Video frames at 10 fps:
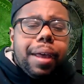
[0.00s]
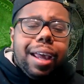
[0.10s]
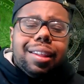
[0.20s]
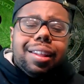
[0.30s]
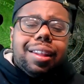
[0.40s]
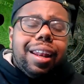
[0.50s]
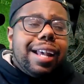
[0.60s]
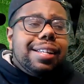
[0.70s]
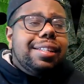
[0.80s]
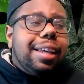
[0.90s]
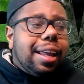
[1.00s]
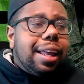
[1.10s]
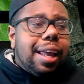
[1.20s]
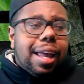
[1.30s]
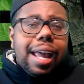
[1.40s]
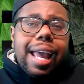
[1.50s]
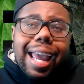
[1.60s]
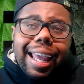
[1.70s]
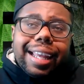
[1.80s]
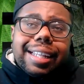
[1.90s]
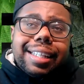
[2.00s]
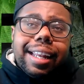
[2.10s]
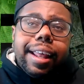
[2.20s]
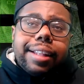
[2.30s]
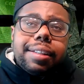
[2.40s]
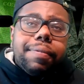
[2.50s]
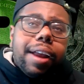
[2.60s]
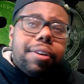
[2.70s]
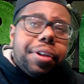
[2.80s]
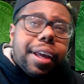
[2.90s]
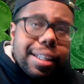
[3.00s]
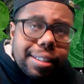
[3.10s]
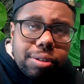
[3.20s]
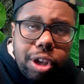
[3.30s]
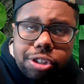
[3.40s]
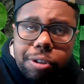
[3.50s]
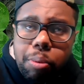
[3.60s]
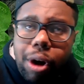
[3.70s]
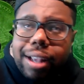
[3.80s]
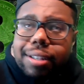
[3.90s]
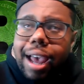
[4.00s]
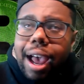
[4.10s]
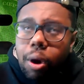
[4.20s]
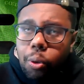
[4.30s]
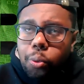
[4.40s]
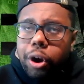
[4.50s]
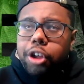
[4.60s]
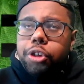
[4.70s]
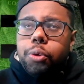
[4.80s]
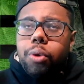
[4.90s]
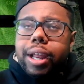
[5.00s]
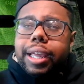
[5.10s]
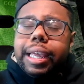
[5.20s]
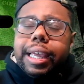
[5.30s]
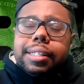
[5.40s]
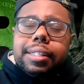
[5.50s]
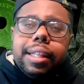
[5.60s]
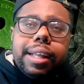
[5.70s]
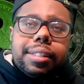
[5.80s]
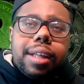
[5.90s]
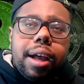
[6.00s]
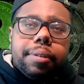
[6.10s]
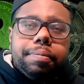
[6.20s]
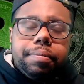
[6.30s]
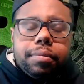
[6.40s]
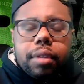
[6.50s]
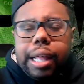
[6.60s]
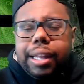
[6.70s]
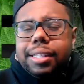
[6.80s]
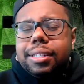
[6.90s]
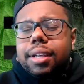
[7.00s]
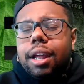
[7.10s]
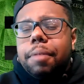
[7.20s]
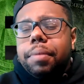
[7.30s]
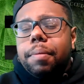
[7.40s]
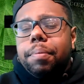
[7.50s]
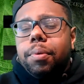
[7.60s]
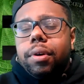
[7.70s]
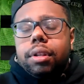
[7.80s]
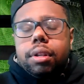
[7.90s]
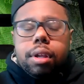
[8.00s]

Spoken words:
And then the next thing is, and that's the final thing, is to price out where you want to get into that stock. And this is going to be important.